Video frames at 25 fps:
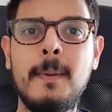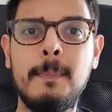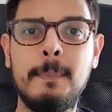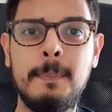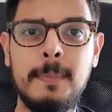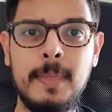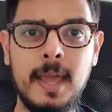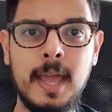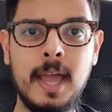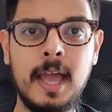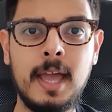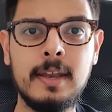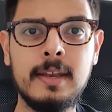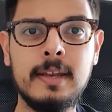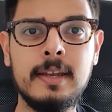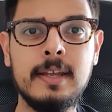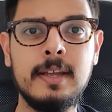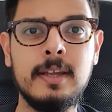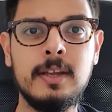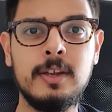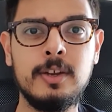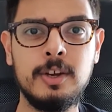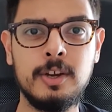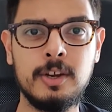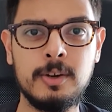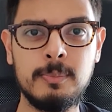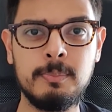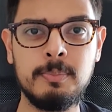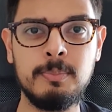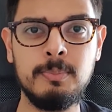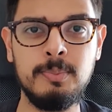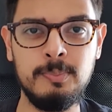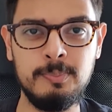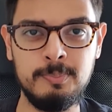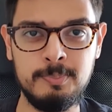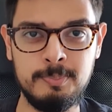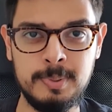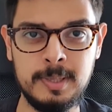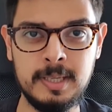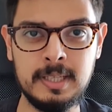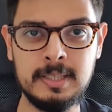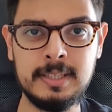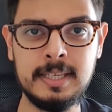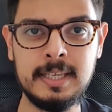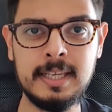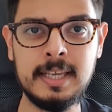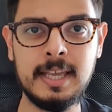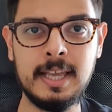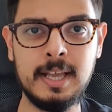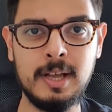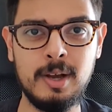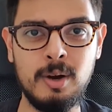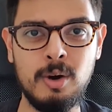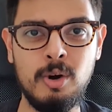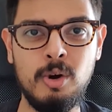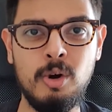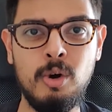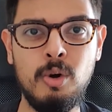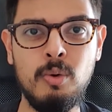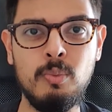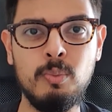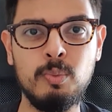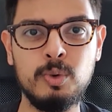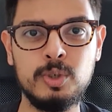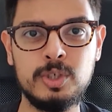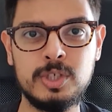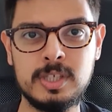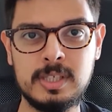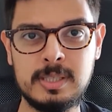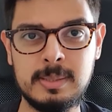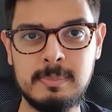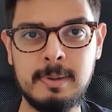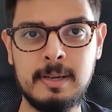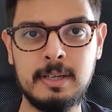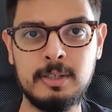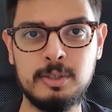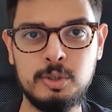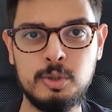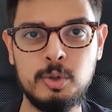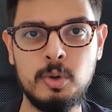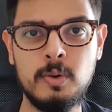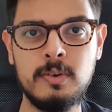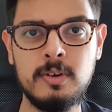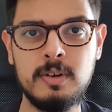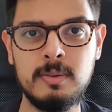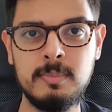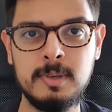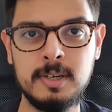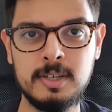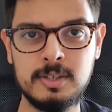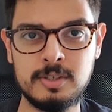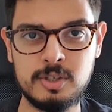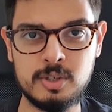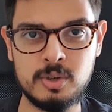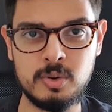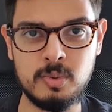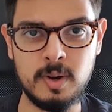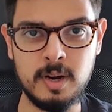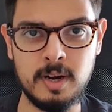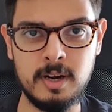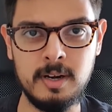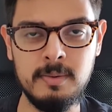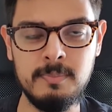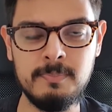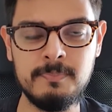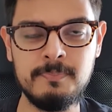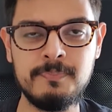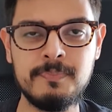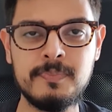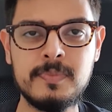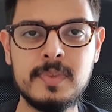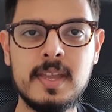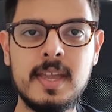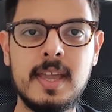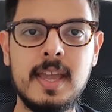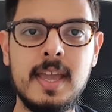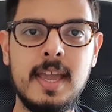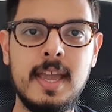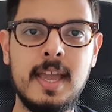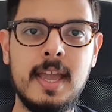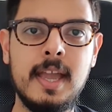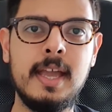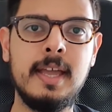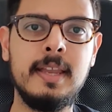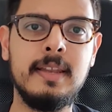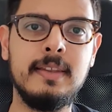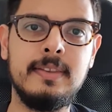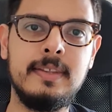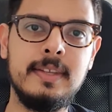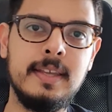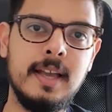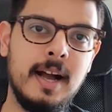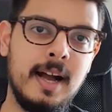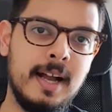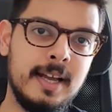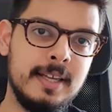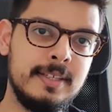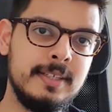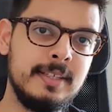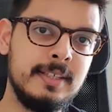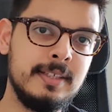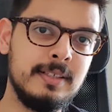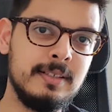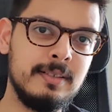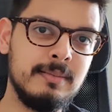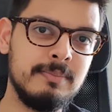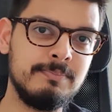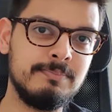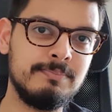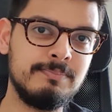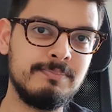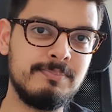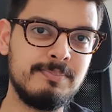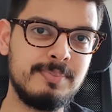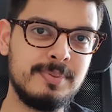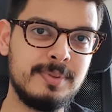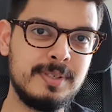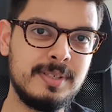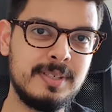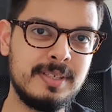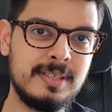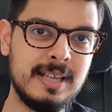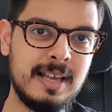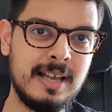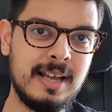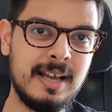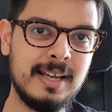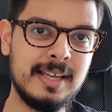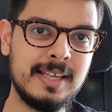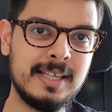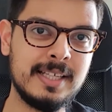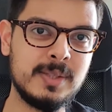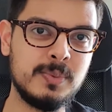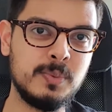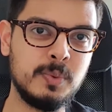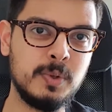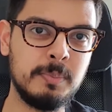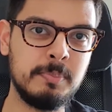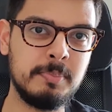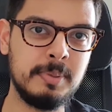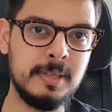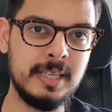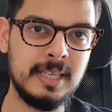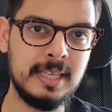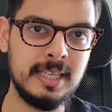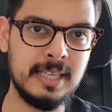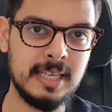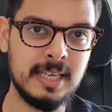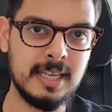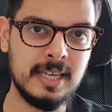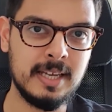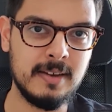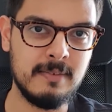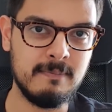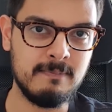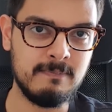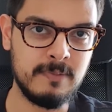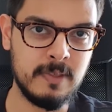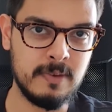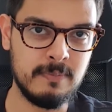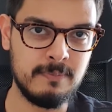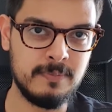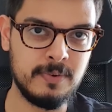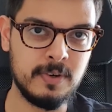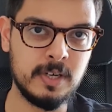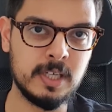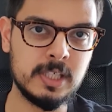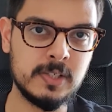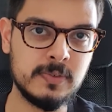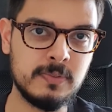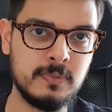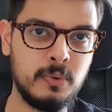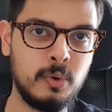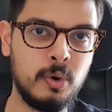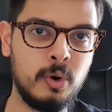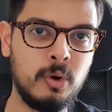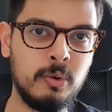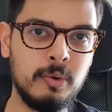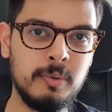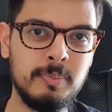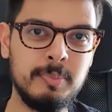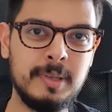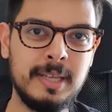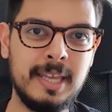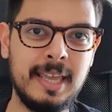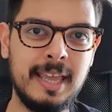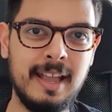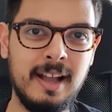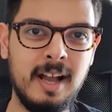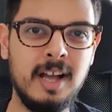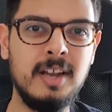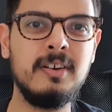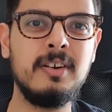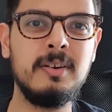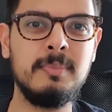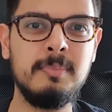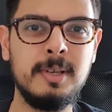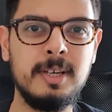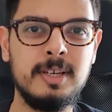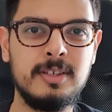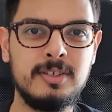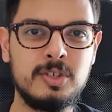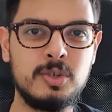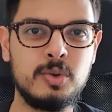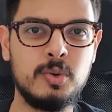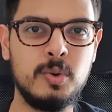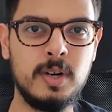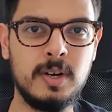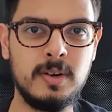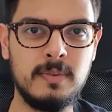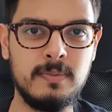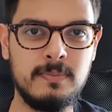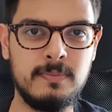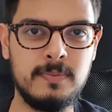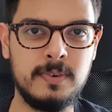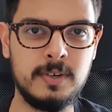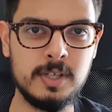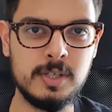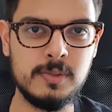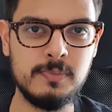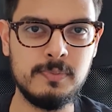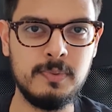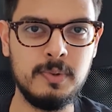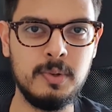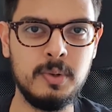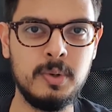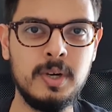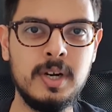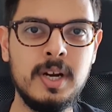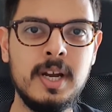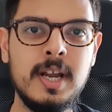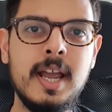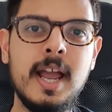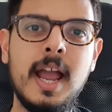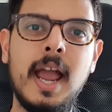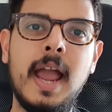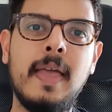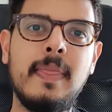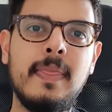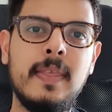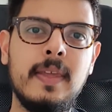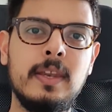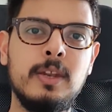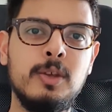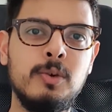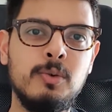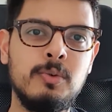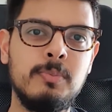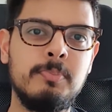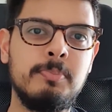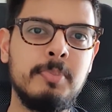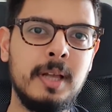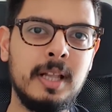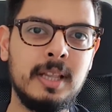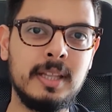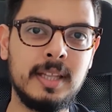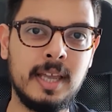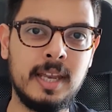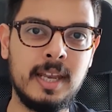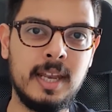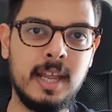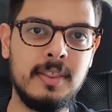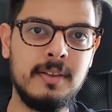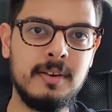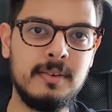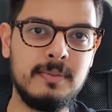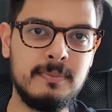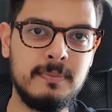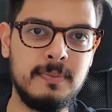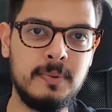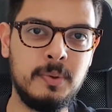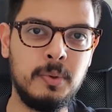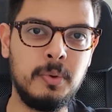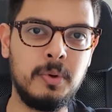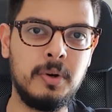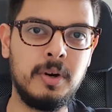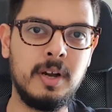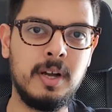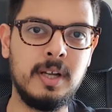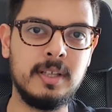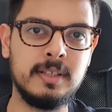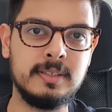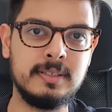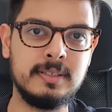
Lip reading: that you're building a home which is about 200 meters square, and the ideal size would be the first floor would be 100 meters square first floor, and then you would build another floor on